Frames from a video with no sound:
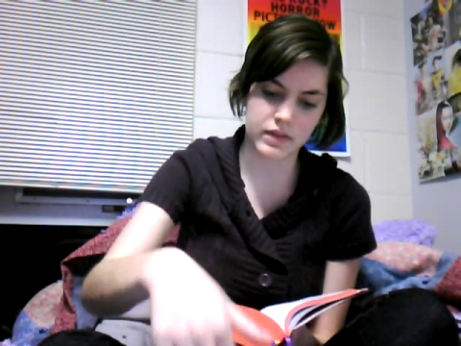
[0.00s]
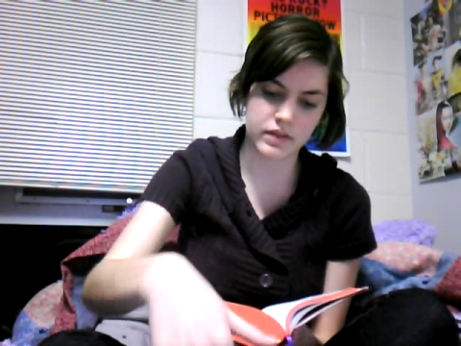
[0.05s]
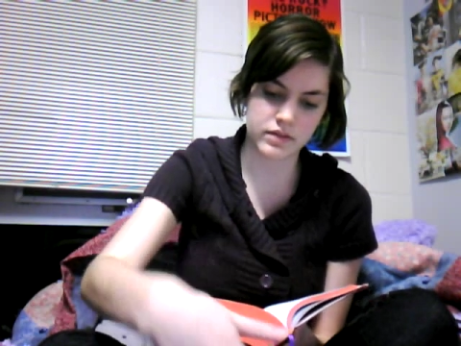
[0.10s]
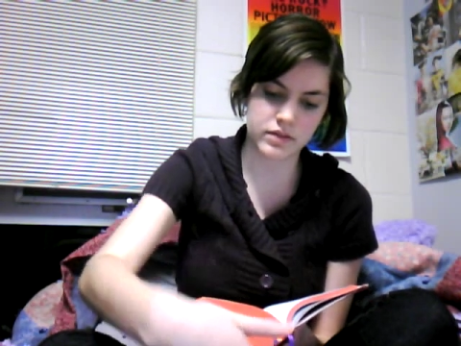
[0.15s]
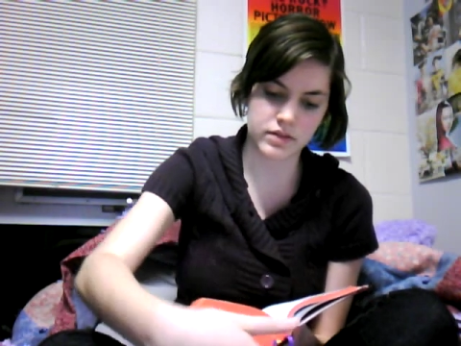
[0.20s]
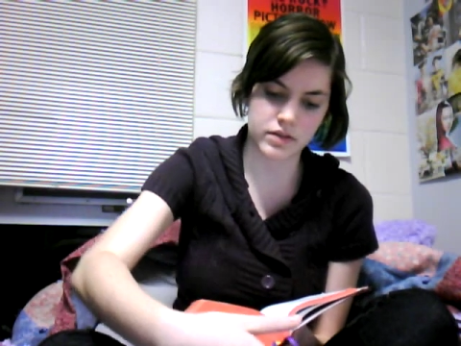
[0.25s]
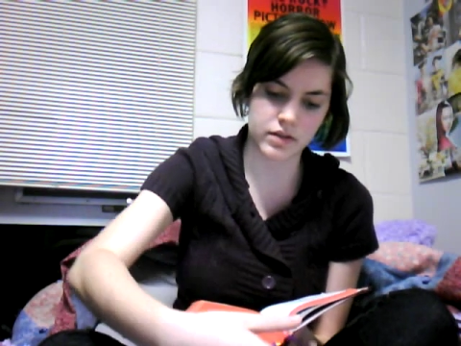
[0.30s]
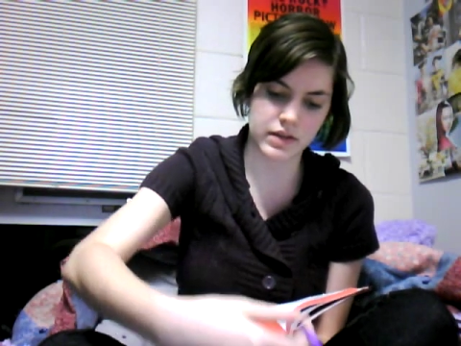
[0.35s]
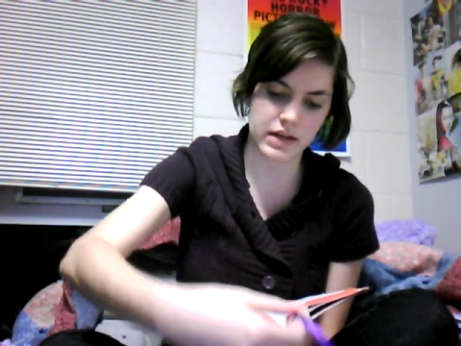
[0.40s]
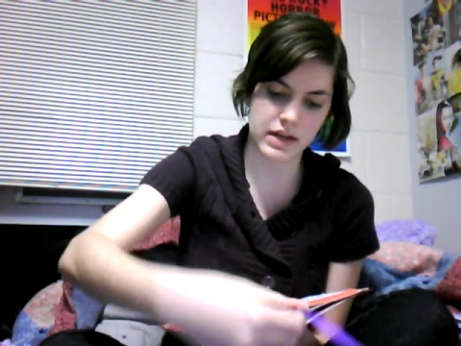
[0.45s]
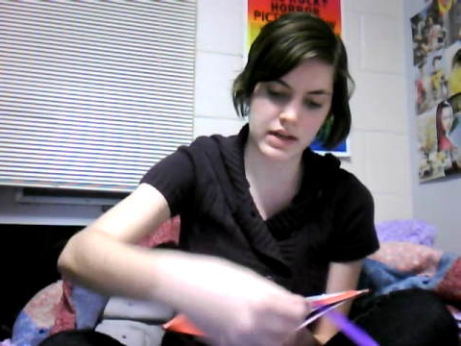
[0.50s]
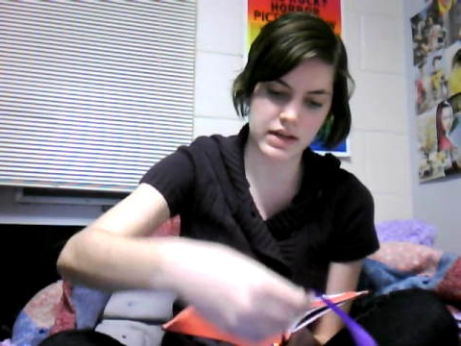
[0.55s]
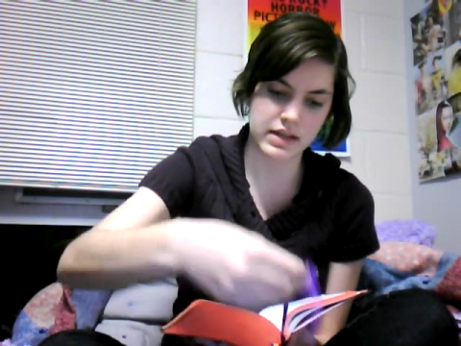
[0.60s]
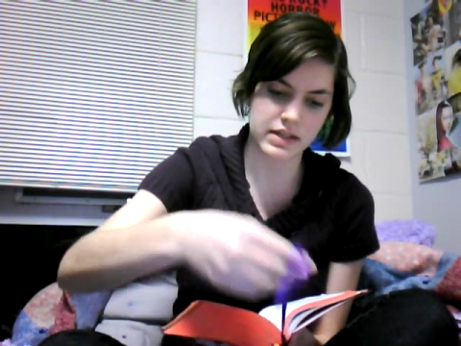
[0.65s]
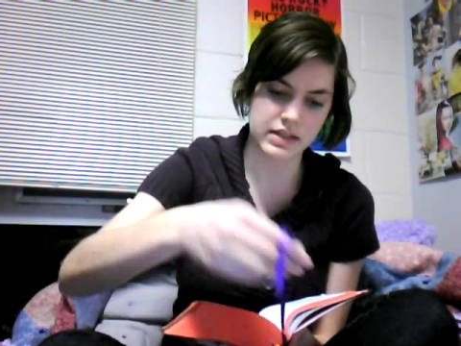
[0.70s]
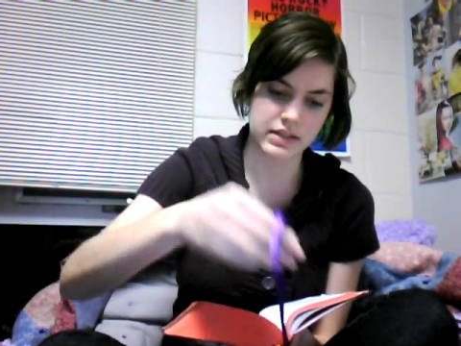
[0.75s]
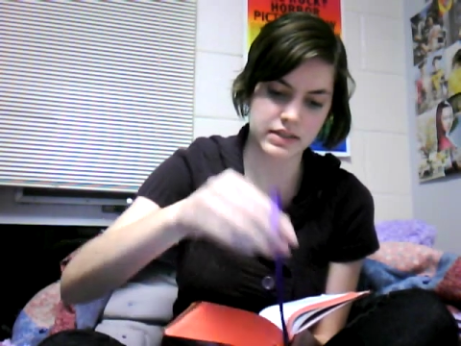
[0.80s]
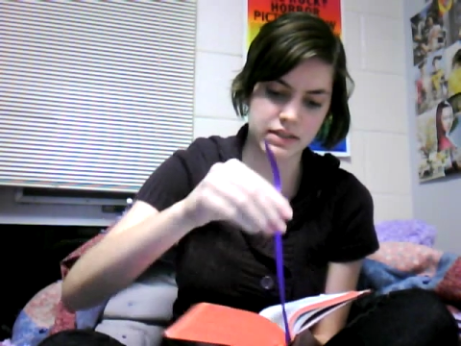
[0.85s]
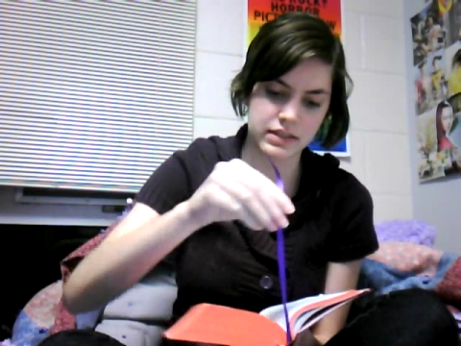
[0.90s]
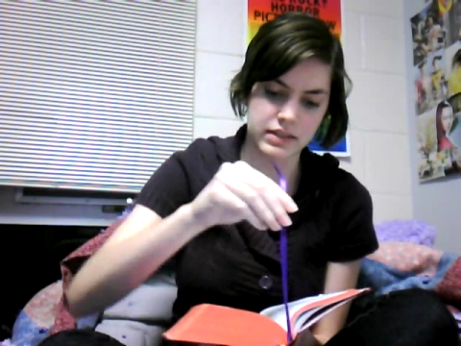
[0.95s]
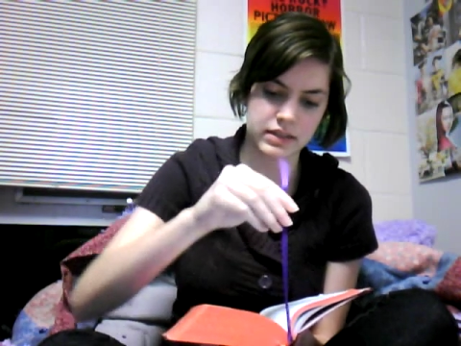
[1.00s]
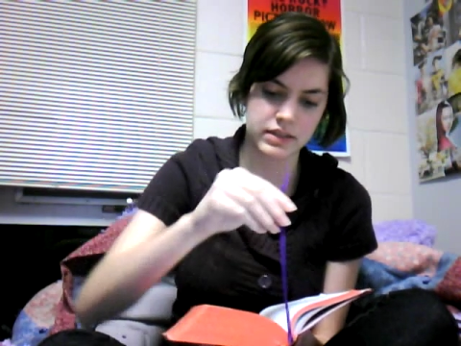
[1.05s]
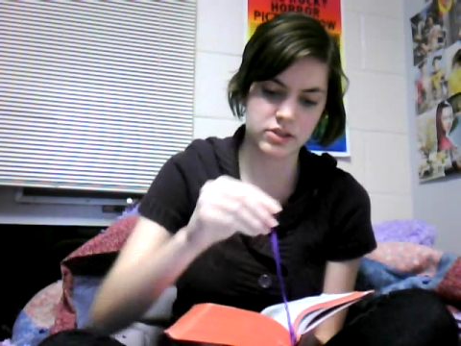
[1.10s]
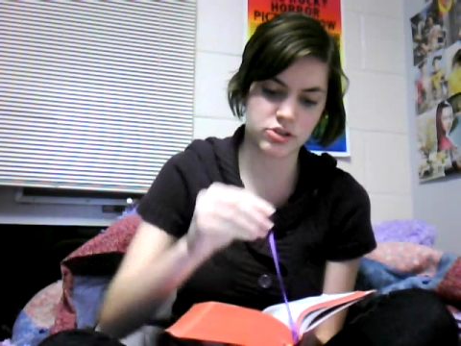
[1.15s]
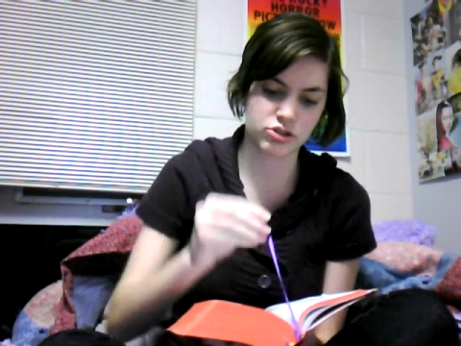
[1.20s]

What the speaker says: So that is